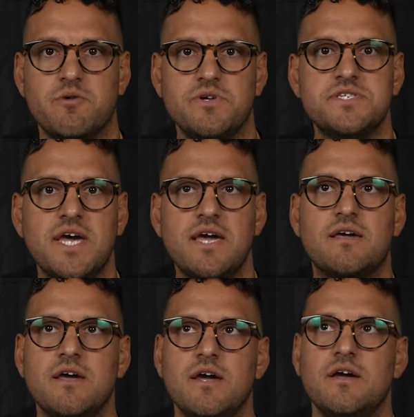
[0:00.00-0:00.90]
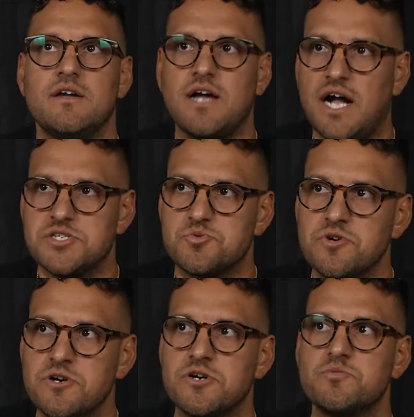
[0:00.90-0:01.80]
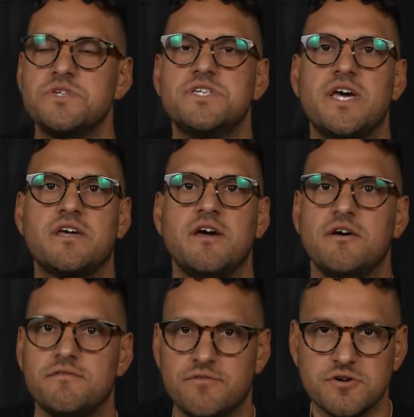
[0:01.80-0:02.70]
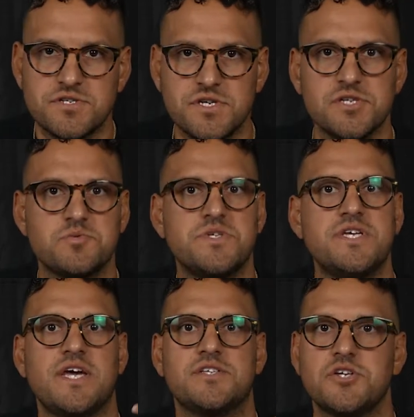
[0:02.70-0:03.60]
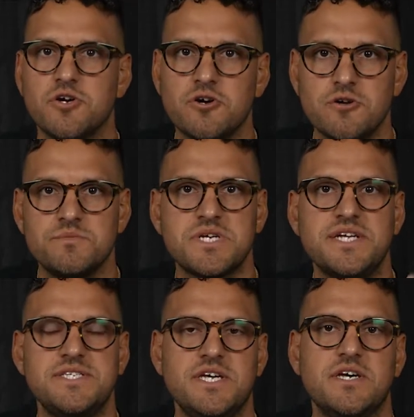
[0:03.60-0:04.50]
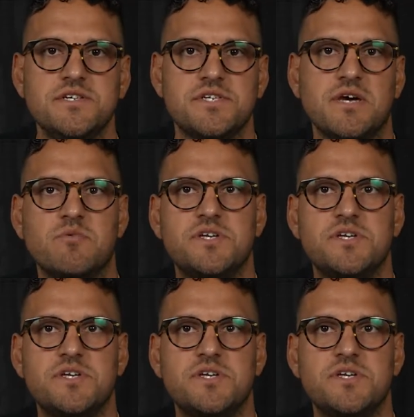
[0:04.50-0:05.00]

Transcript: We take God's Word, we take verses, we take terms, ideas, and we